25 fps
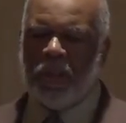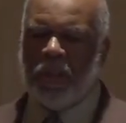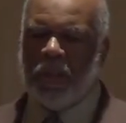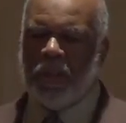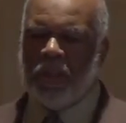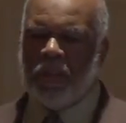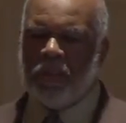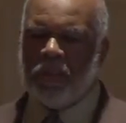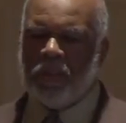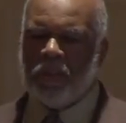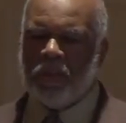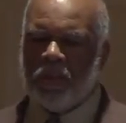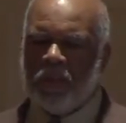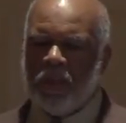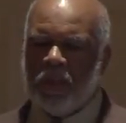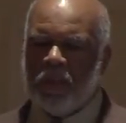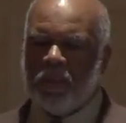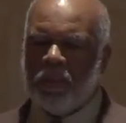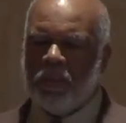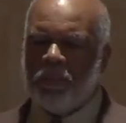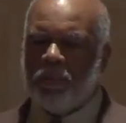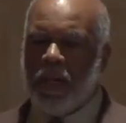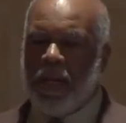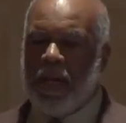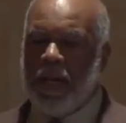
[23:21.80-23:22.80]
kids
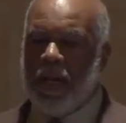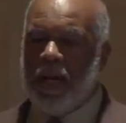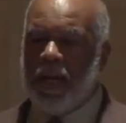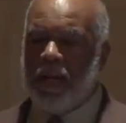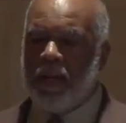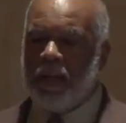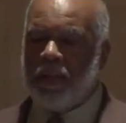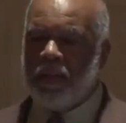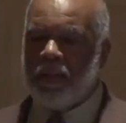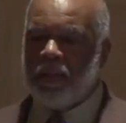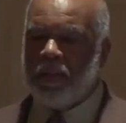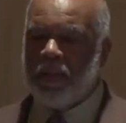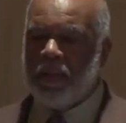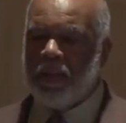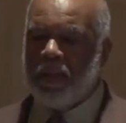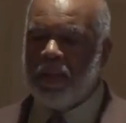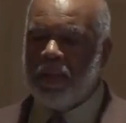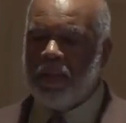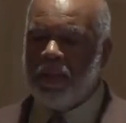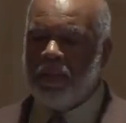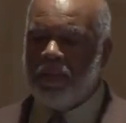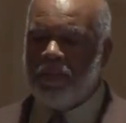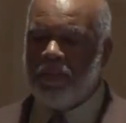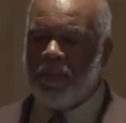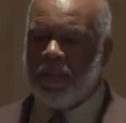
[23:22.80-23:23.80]
to buy
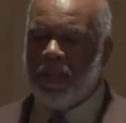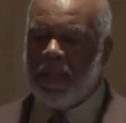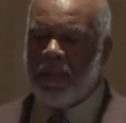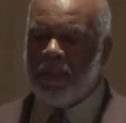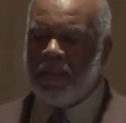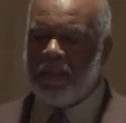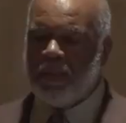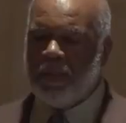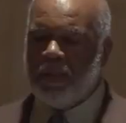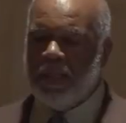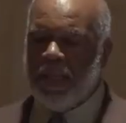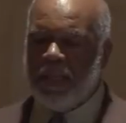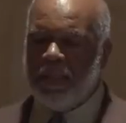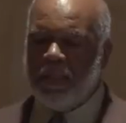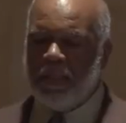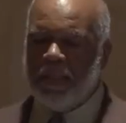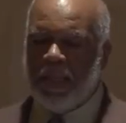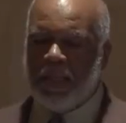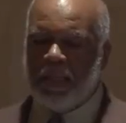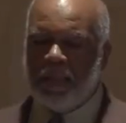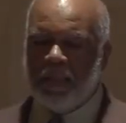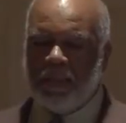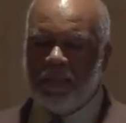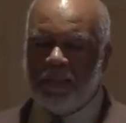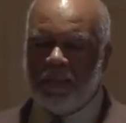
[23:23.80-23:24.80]
that
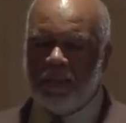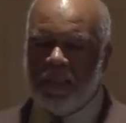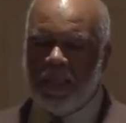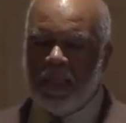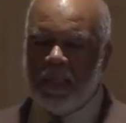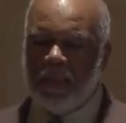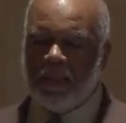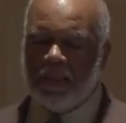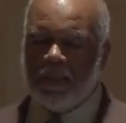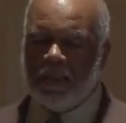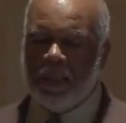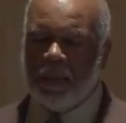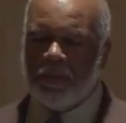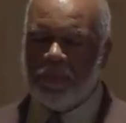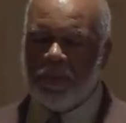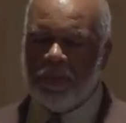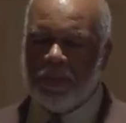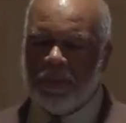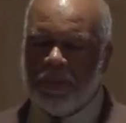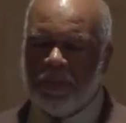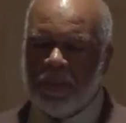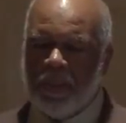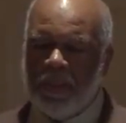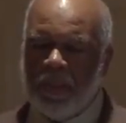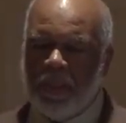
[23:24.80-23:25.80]
deadly
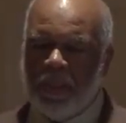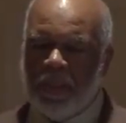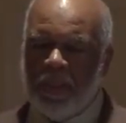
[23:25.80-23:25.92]
substance.